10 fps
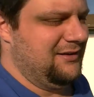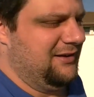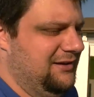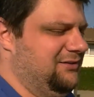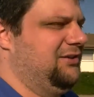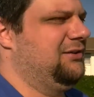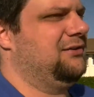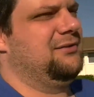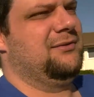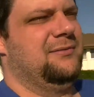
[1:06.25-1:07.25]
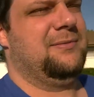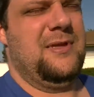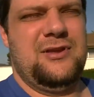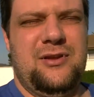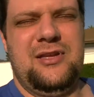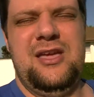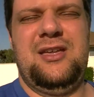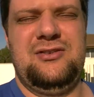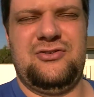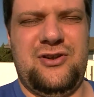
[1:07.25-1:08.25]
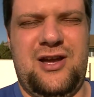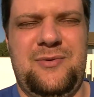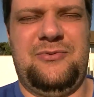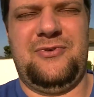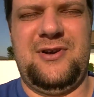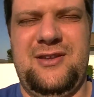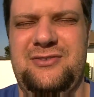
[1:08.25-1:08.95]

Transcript: until that you can get and try before you